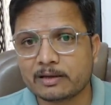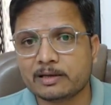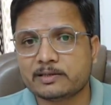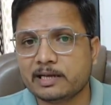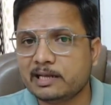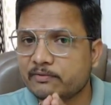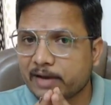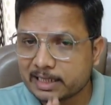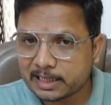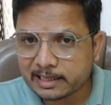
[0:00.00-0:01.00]
Still, if
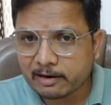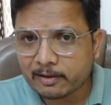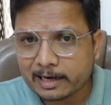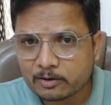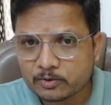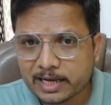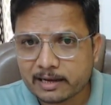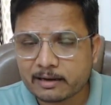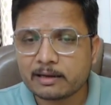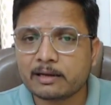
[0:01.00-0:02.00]
anything that I would like to
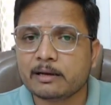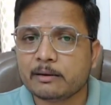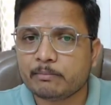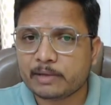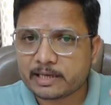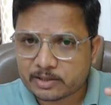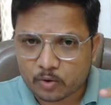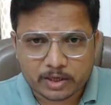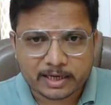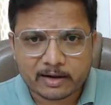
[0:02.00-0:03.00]
share, please
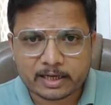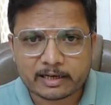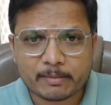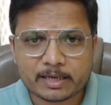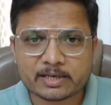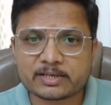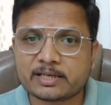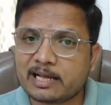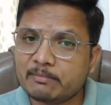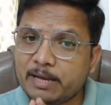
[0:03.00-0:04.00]
note it down in comment
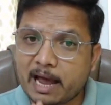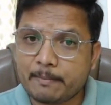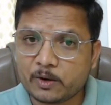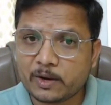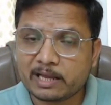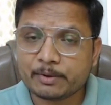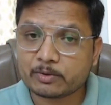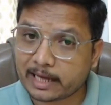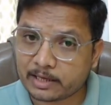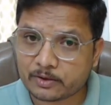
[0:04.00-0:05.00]
section. I'll be happy to help you.
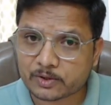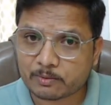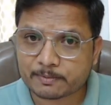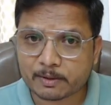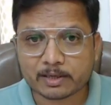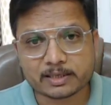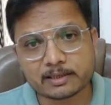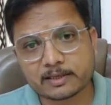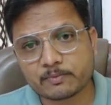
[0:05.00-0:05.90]
Thank you so much for watching this